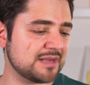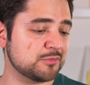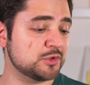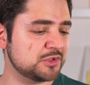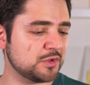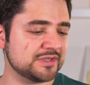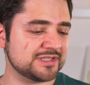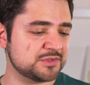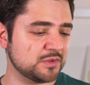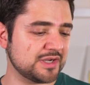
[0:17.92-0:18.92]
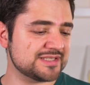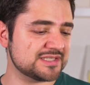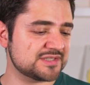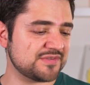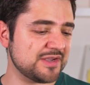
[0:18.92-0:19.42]
Gramm Rundkorn
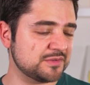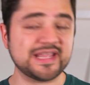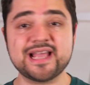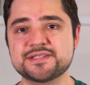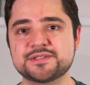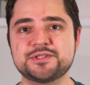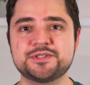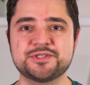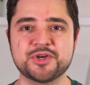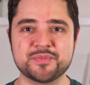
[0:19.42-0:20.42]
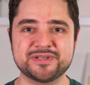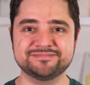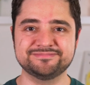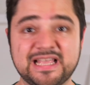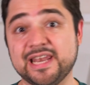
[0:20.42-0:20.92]
Naturreis in 200, that's German,
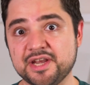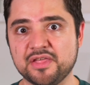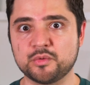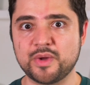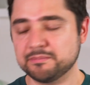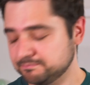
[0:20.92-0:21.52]
and another way.